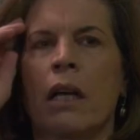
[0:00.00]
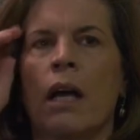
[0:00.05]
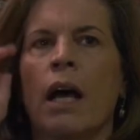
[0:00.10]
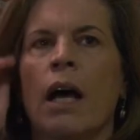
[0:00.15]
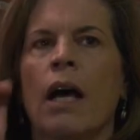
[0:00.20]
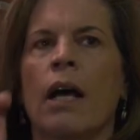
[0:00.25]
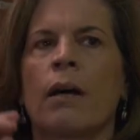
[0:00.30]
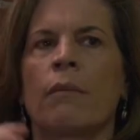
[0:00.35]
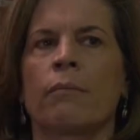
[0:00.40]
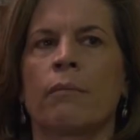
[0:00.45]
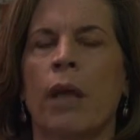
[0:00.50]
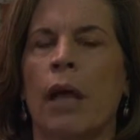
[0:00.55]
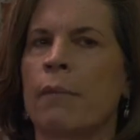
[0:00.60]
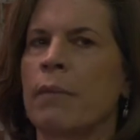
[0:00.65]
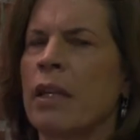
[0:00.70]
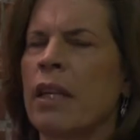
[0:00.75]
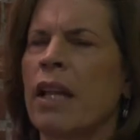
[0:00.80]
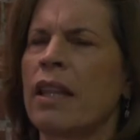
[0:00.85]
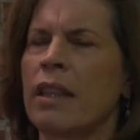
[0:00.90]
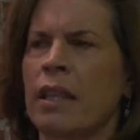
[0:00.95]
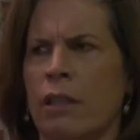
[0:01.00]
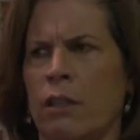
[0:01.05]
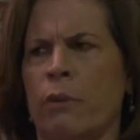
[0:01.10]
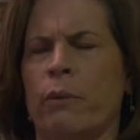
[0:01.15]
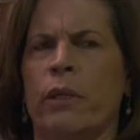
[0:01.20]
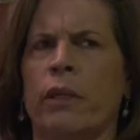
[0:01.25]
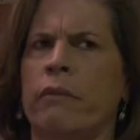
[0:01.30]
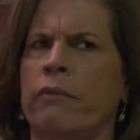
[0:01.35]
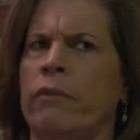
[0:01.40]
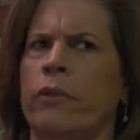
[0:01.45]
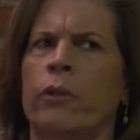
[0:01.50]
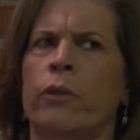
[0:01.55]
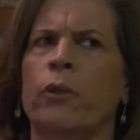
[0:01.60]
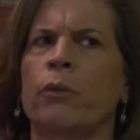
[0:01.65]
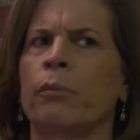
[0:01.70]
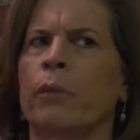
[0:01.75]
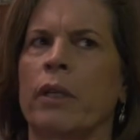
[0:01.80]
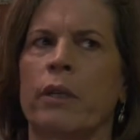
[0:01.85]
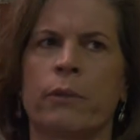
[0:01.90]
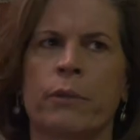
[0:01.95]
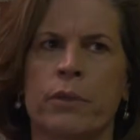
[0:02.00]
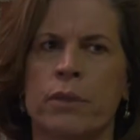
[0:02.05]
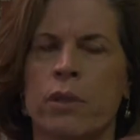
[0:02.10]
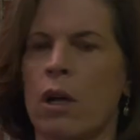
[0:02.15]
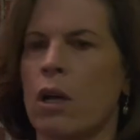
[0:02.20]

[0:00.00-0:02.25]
I think you had even told me it was